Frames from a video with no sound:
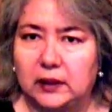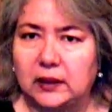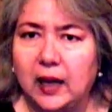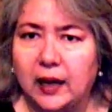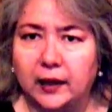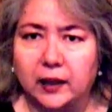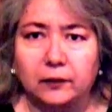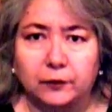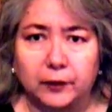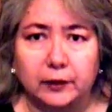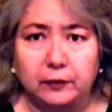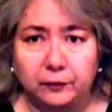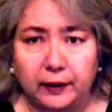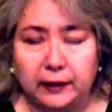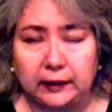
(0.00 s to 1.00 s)
not a comforting
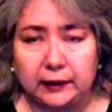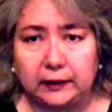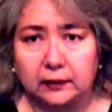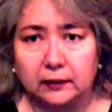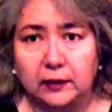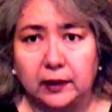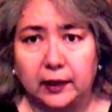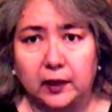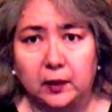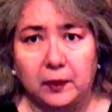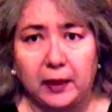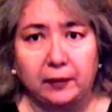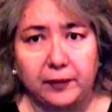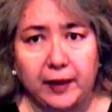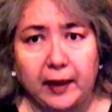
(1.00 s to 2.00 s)
feeling thinking
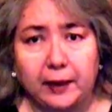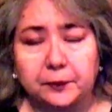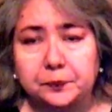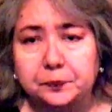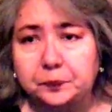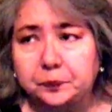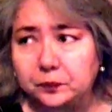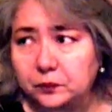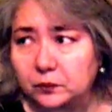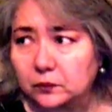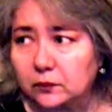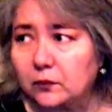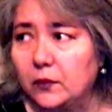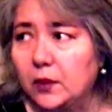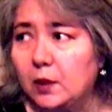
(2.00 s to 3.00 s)
about that.
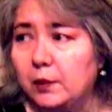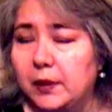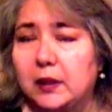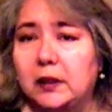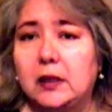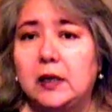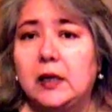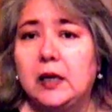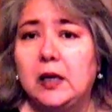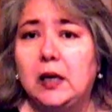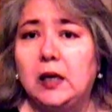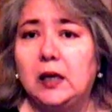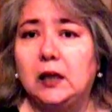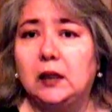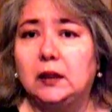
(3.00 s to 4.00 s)
But
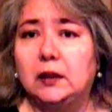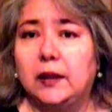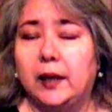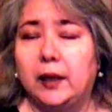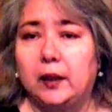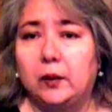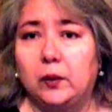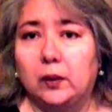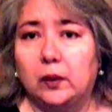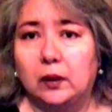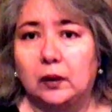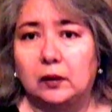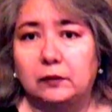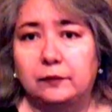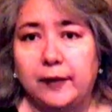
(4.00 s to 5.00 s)
they
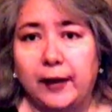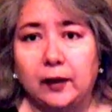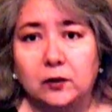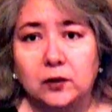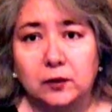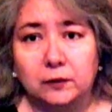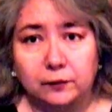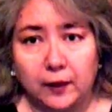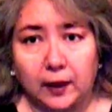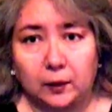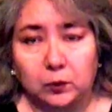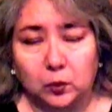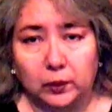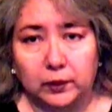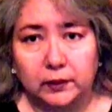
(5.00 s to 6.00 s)
found some
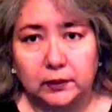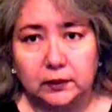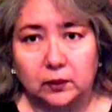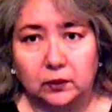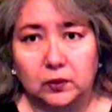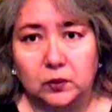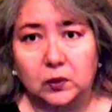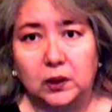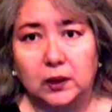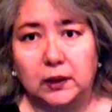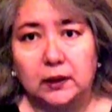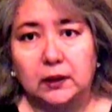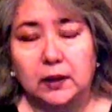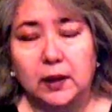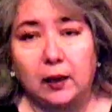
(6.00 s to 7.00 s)
fibroids. There was
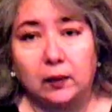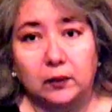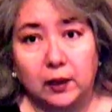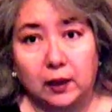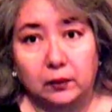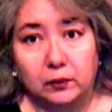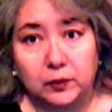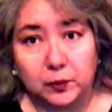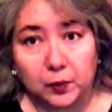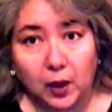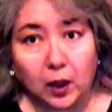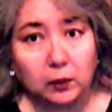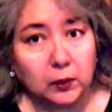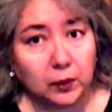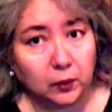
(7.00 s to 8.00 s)
one that was
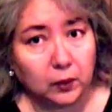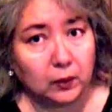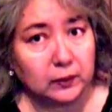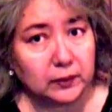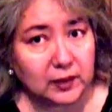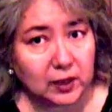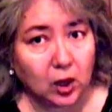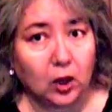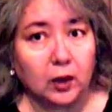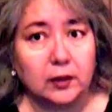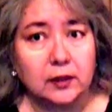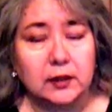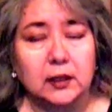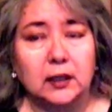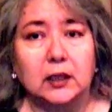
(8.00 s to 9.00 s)
probably what was
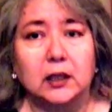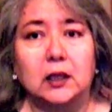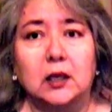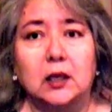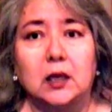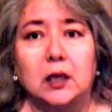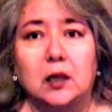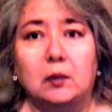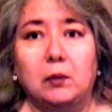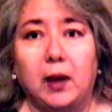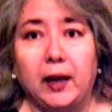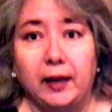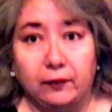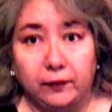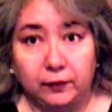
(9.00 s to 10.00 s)
causing my
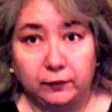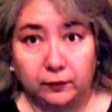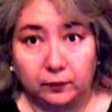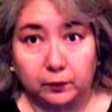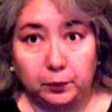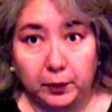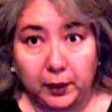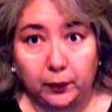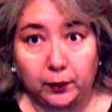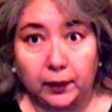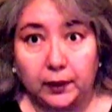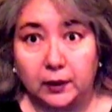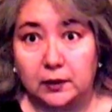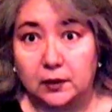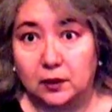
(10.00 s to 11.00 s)
heavy
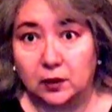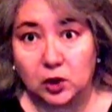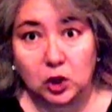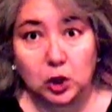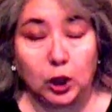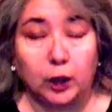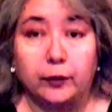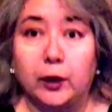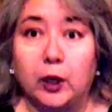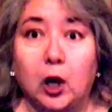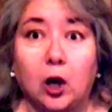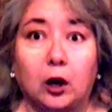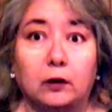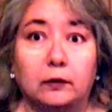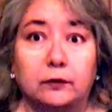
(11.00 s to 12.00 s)
periods and the sloughing
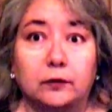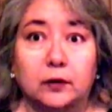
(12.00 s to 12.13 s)
off